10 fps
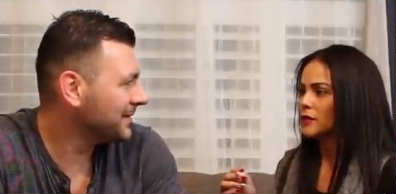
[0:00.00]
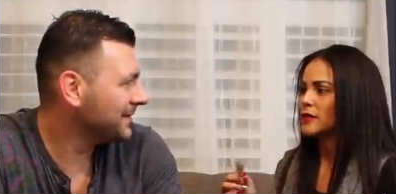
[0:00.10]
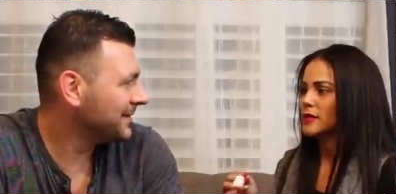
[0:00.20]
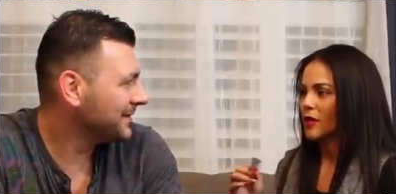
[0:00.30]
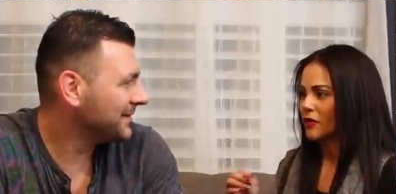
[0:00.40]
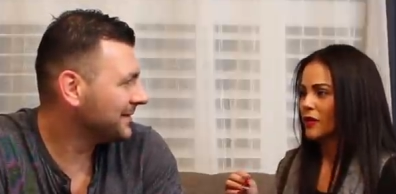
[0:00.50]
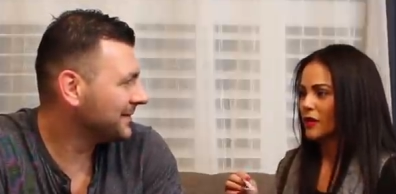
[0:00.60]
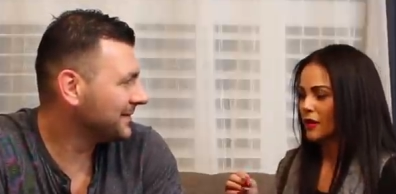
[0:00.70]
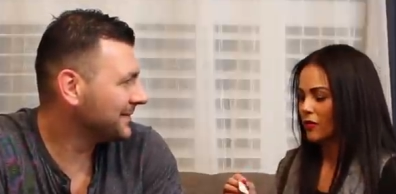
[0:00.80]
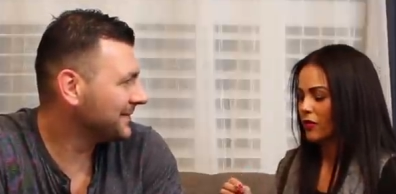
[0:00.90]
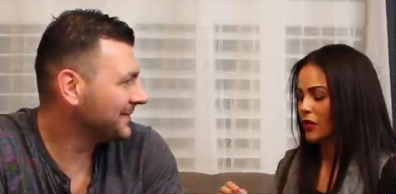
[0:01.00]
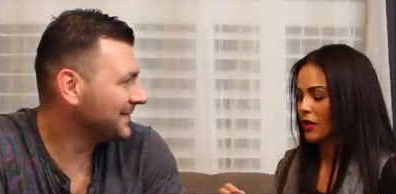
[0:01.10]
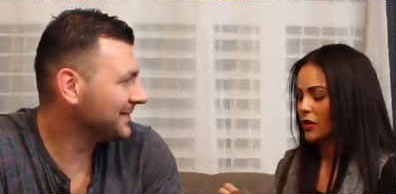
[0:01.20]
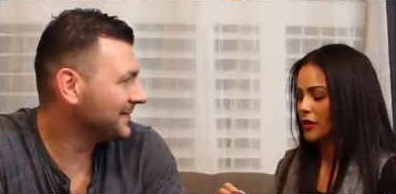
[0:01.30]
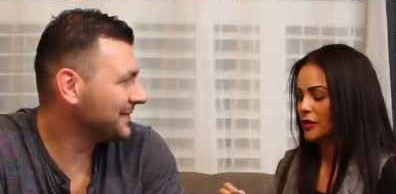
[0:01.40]
Speaker 1: this is definitely a very
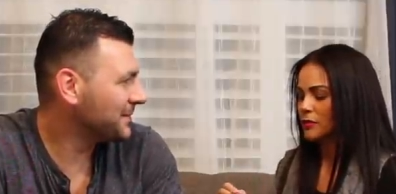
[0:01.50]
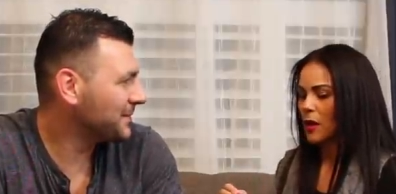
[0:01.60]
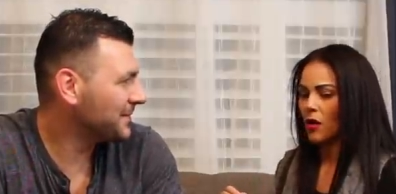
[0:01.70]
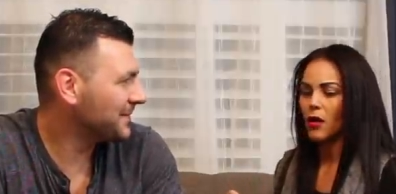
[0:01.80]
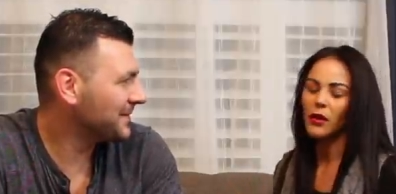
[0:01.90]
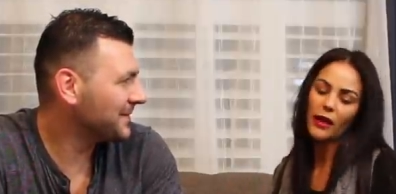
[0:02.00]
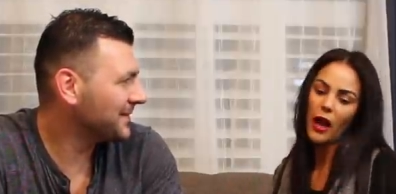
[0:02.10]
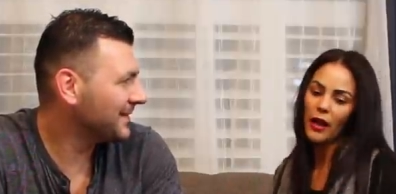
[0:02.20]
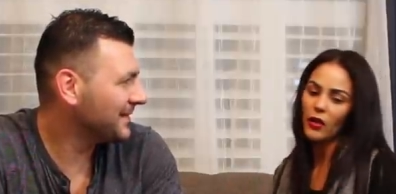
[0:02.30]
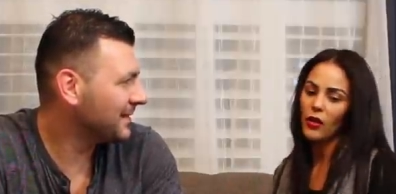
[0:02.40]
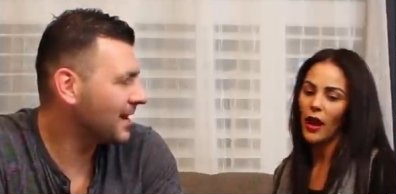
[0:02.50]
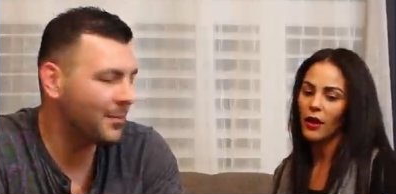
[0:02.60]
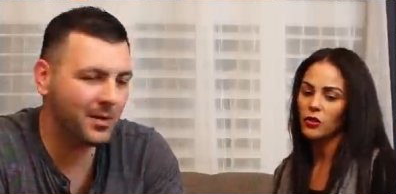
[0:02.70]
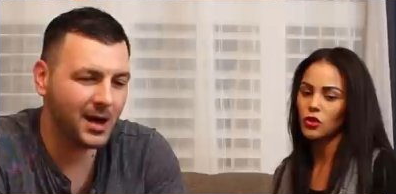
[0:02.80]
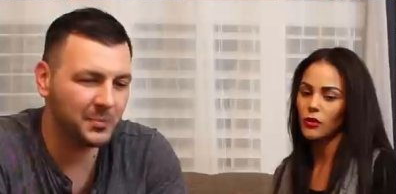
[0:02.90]
clean smell. Like I could
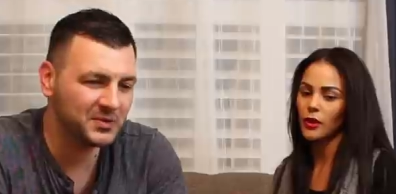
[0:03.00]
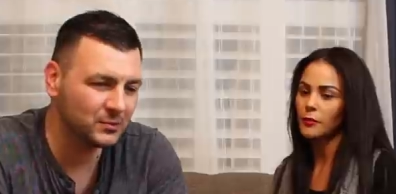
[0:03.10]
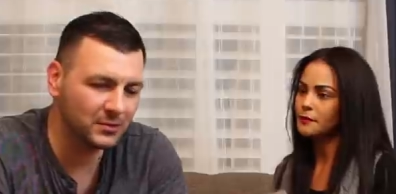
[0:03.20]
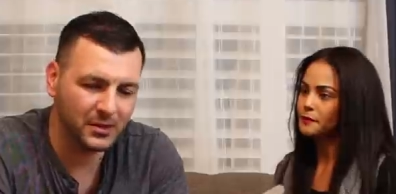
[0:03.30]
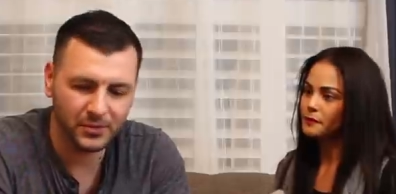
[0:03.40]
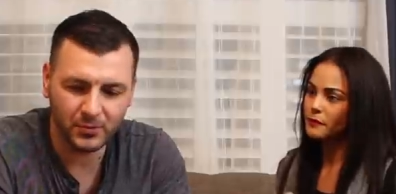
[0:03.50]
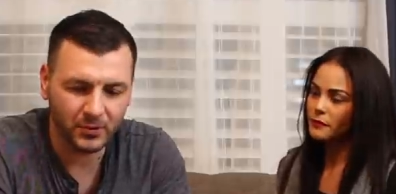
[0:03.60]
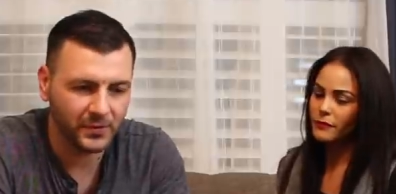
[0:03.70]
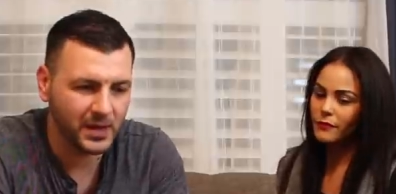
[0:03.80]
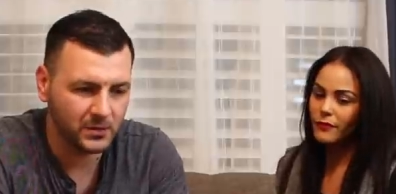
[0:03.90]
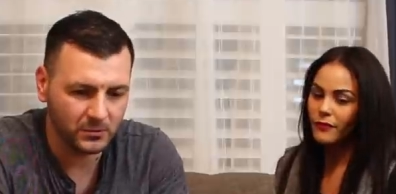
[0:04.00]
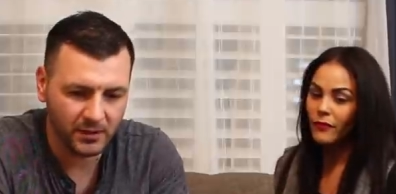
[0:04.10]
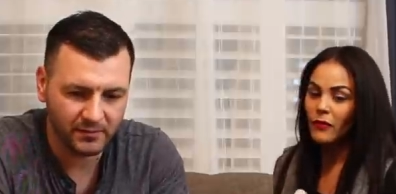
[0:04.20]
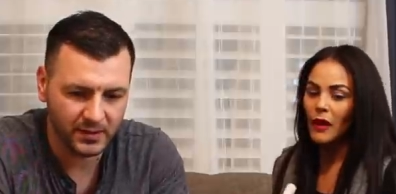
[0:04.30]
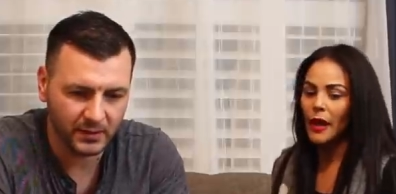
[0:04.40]
actually. I'm absolutely
Speaker 2: thrilled that you
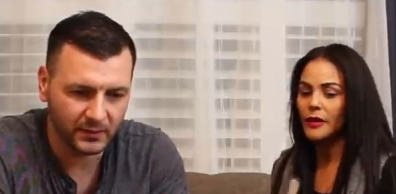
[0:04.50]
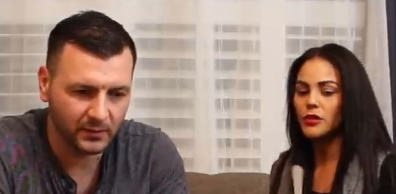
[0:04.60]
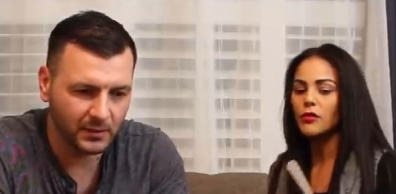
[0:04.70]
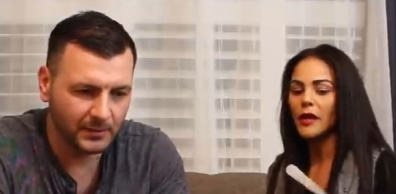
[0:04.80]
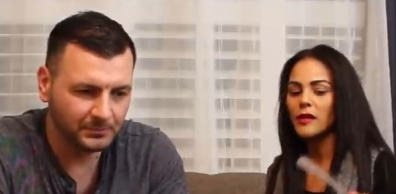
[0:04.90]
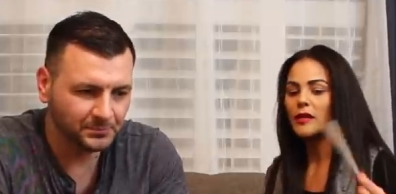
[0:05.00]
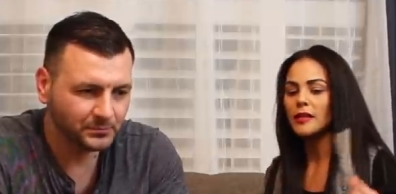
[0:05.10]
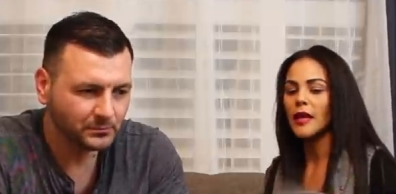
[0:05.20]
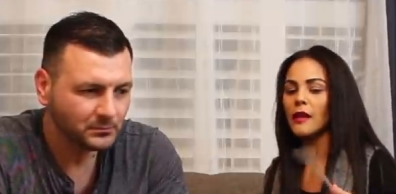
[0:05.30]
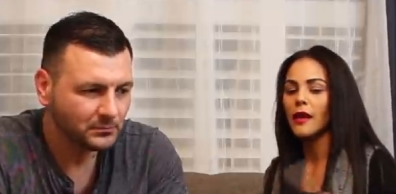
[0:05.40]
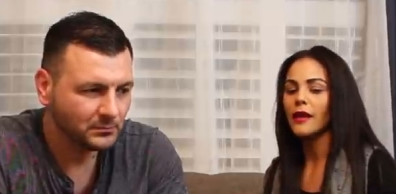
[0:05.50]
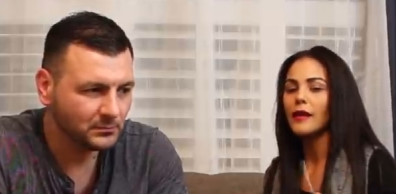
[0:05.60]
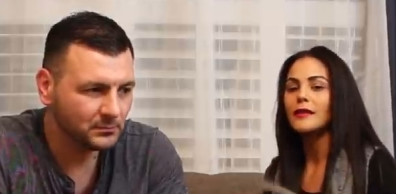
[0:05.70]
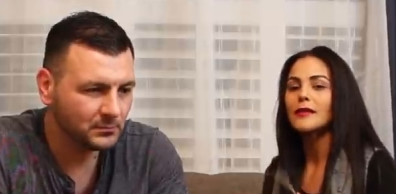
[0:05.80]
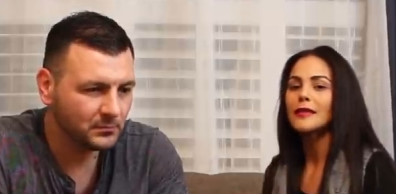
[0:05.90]
love this. I do
Speaker 1: like this, and like
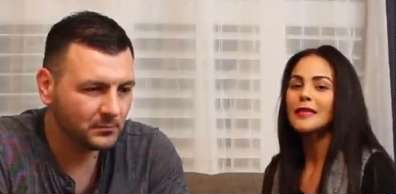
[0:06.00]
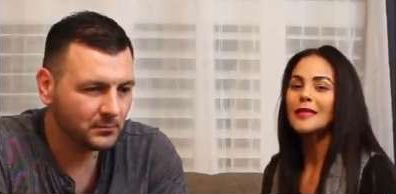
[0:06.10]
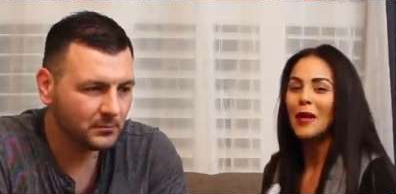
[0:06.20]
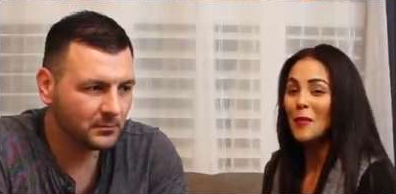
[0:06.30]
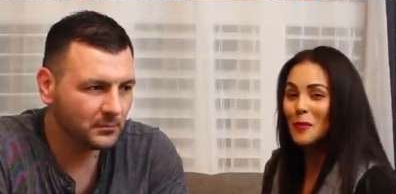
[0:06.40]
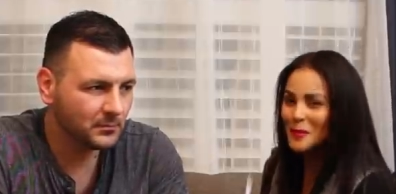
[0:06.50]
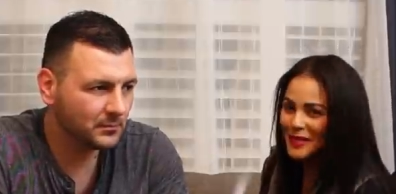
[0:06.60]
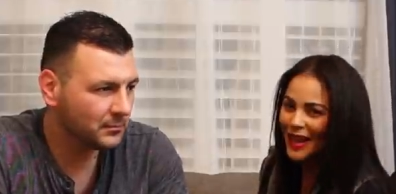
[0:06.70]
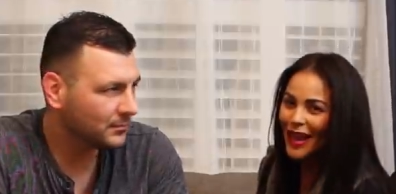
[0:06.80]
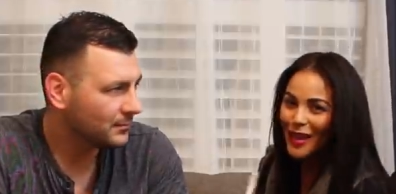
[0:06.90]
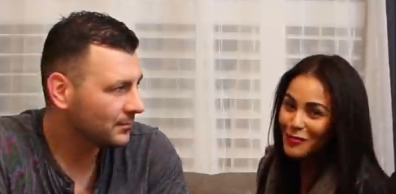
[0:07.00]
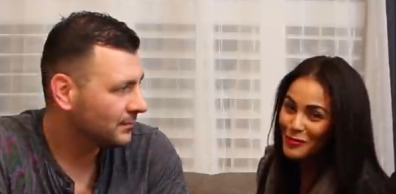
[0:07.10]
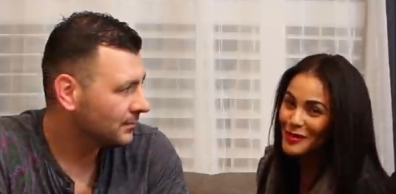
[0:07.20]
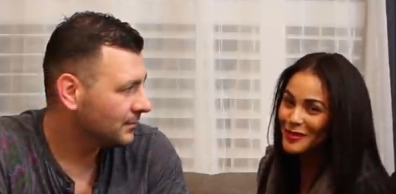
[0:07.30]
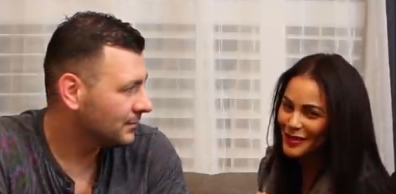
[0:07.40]

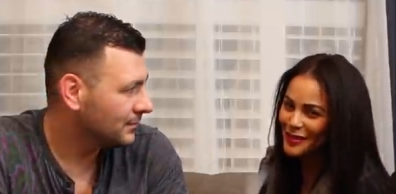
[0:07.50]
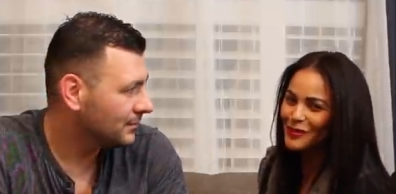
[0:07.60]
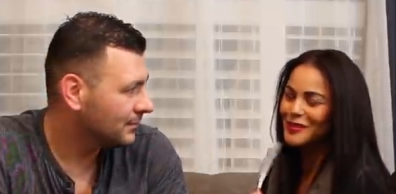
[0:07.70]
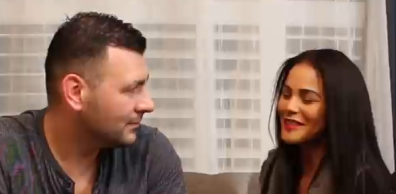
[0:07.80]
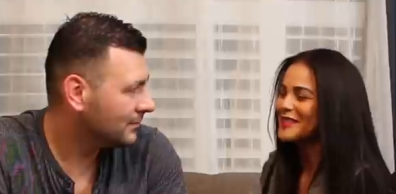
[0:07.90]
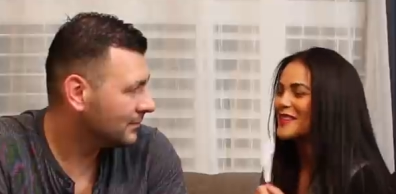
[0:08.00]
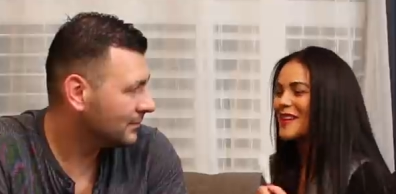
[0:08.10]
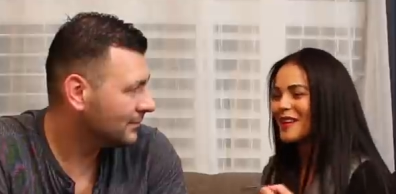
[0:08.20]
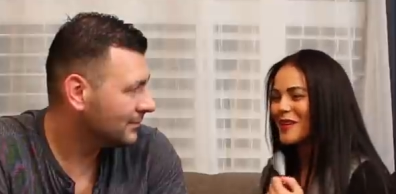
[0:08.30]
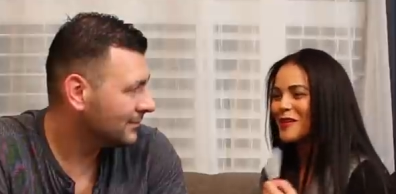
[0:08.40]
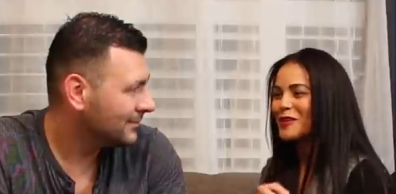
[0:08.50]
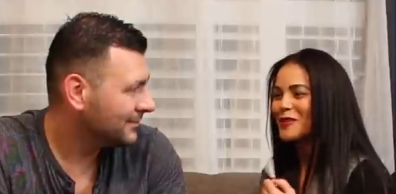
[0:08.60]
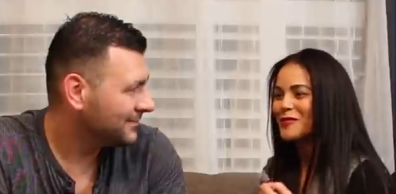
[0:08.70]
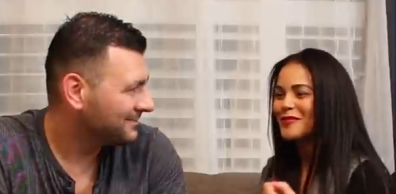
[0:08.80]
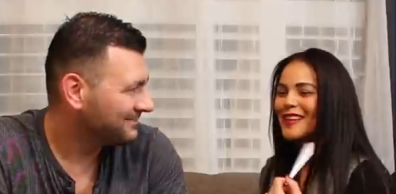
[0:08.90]
sometimes when Eugene's not
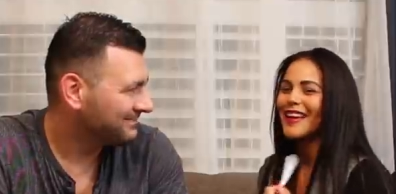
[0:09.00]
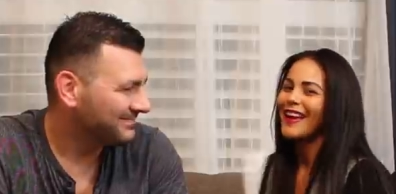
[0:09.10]
home,